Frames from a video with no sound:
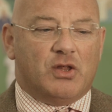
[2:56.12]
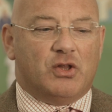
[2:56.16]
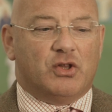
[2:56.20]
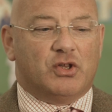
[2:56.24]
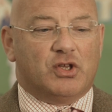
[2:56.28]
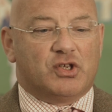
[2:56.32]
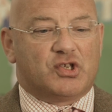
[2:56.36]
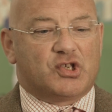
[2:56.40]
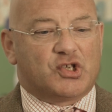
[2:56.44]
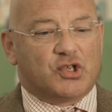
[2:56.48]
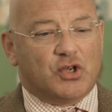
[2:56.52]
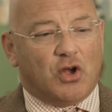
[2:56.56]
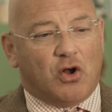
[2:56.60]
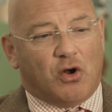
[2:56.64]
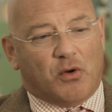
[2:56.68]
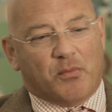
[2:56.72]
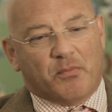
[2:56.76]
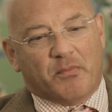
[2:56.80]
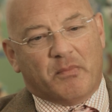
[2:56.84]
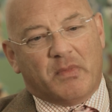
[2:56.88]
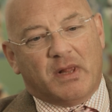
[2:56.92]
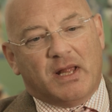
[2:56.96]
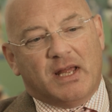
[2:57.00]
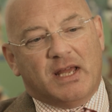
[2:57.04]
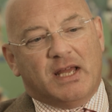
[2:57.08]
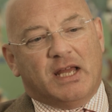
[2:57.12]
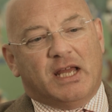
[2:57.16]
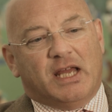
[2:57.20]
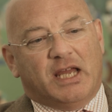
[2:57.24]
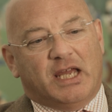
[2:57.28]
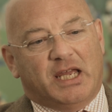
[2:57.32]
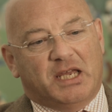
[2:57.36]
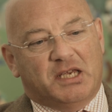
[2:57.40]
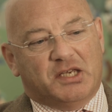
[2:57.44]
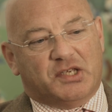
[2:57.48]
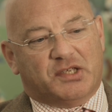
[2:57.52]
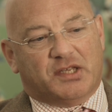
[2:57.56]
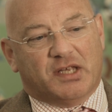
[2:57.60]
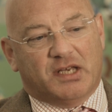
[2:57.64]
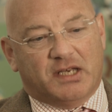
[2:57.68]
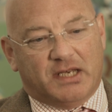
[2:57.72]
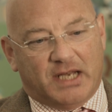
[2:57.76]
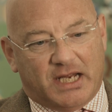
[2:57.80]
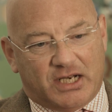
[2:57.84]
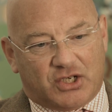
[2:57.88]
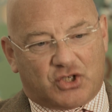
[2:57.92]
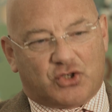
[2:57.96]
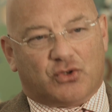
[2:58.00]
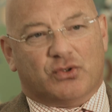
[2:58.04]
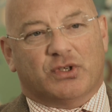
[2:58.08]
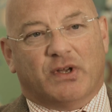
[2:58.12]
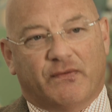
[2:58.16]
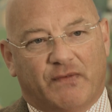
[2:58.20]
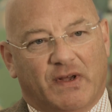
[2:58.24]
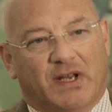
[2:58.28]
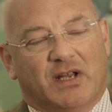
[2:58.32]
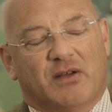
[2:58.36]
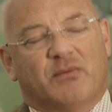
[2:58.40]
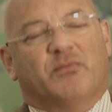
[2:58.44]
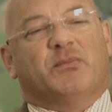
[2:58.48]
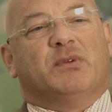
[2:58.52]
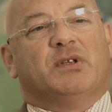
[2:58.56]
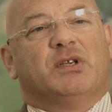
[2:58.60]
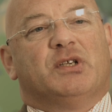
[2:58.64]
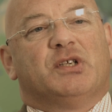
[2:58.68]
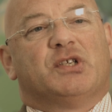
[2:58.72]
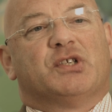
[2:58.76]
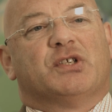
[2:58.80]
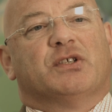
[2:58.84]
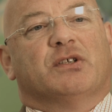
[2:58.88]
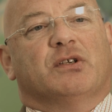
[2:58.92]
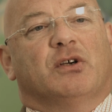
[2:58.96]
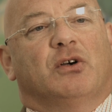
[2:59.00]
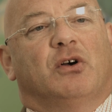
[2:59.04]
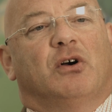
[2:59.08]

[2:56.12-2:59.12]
The Somme is the natural development